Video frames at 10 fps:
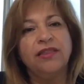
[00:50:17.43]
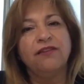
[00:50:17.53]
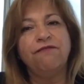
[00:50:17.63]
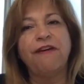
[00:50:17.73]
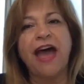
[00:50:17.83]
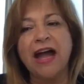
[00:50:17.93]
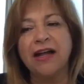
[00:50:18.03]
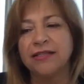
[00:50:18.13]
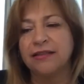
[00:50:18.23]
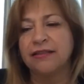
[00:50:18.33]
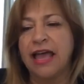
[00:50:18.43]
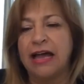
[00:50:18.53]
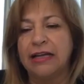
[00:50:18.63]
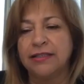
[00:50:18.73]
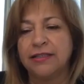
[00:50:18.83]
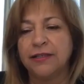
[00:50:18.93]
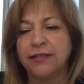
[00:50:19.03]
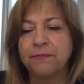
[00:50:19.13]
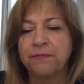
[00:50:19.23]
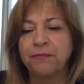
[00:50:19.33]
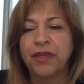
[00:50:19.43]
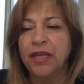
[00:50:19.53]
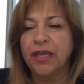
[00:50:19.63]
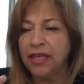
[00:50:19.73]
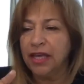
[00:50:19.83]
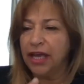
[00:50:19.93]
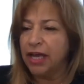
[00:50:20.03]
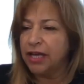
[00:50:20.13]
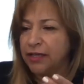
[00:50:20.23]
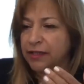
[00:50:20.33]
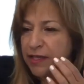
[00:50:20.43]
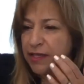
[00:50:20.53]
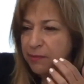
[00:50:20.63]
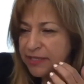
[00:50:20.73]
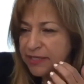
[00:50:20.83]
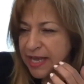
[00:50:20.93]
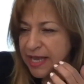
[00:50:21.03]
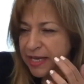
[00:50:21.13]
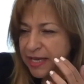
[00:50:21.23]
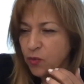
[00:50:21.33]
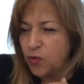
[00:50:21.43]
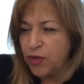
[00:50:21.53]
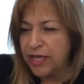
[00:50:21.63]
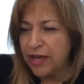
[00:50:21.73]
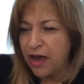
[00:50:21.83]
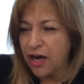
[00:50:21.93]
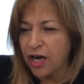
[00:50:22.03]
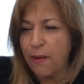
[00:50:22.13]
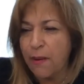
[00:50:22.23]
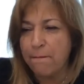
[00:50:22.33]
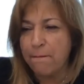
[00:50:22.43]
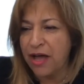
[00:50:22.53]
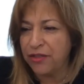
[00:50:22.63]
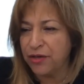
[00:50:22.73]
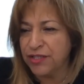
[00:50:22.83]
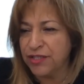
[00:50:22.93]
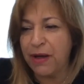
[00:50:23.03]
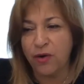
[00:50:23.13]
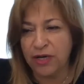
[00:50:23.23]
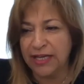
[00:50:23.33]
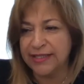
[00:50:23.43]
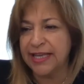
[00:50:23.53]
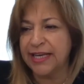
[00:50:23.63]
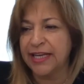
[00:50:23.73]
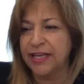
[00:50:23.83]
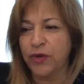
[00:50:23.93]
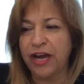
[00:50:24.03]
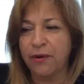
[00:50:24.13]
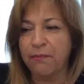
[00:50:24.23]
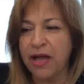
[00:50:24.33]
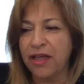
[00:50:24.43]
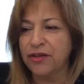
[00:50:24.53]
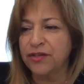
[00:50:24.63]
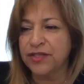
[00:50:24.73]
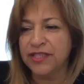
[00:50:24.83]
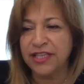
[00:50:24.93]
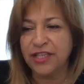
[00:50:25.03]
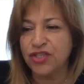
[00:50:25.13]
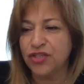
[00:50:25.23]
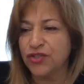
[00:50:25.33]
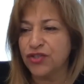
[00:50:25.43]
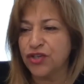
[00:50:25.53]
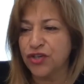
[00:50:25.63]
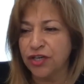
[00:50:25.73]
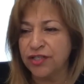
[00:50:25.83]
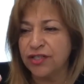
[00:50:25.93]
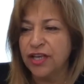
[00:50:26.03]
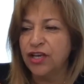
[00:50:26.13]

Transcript: the fact that, and somebody said it, we are mothers, Paola said it, we are mothers, teachers, cooks.